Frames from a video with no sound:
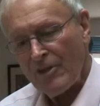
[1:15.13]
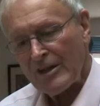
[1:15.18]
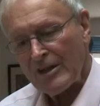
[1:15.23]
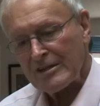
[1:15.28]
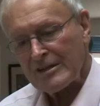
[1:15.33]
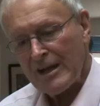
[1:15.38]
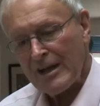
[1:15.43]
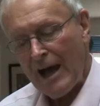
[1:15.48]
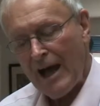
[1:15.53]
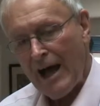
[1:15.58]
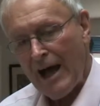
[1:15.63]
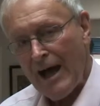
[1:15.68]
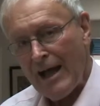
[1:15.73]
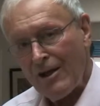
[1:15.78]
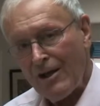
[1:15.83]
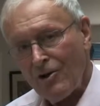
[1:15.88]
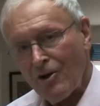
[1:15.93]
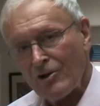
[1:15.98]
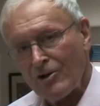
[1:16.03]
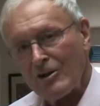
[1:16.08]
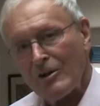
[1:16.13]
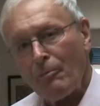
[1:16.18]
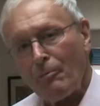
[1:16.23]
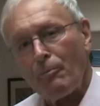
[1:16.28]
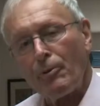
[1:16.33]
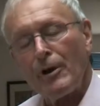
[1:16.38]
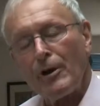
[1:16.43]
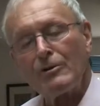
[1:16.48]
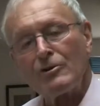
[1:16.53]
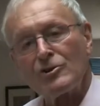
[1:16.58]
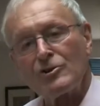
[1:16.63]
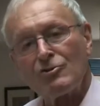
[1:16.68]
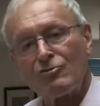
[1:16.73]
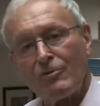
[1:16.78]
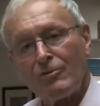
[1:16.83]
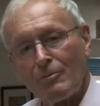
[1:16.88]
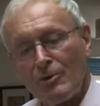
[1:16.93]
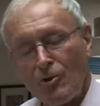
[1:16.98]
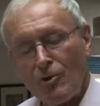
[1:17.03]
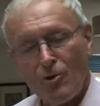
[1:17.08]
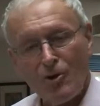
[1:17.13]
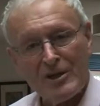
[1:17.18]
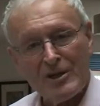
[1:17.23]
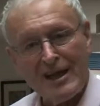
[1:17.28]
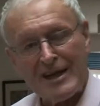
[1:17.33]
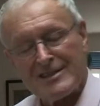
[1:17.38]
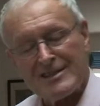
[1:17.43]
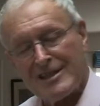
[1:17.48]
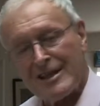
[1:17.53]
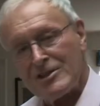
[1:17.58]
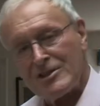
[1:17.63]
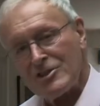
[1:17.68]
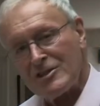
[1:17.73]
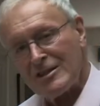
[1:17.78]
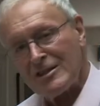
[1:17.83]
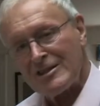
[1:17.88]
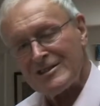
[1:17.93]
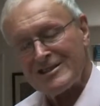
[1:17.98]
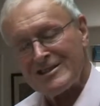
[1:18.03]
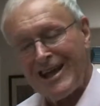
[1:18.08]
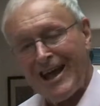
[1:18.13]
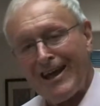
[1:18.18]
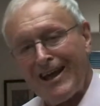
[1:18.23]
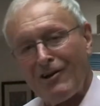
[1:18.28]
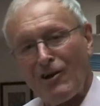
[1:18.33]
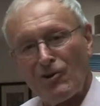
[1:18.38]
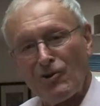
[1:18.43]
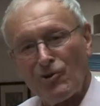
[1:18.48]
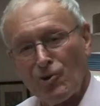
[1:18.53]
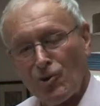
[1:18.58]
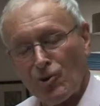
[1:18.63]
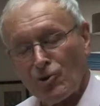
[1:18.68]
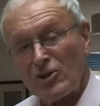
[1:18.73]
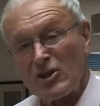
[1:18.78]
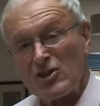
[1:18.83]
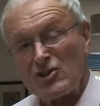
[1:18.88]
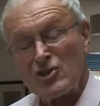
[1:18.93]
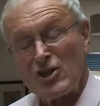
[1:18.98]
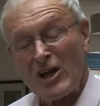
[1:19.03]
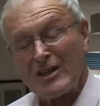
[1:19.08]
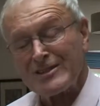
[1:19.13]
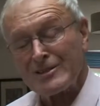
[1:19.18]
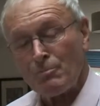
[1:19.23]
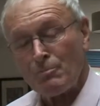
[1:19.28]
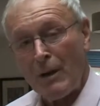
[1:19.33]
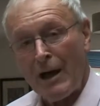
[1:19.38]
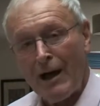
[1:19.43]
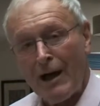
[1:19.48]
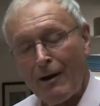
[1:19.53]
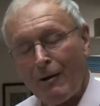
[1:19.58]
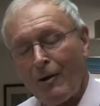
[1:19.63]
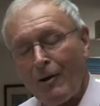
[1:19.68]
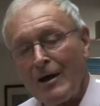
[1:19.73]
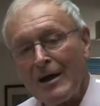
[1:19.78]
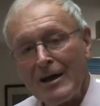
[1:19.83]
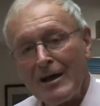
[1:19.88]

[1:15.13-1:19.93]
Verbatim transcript: that I got an approach from an organization in Saigon called the JUSPAO,